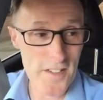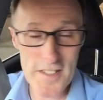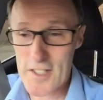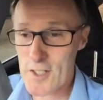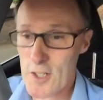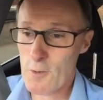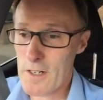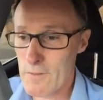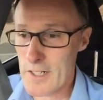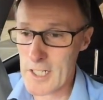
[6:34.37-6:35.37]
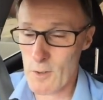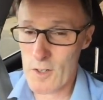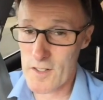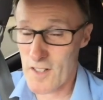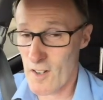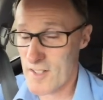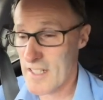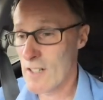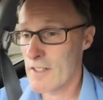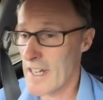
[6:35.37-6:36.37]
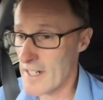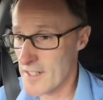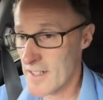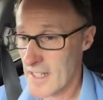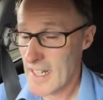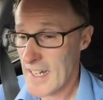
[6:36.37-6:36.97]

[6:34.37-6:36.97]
this quick video on, on tailgating.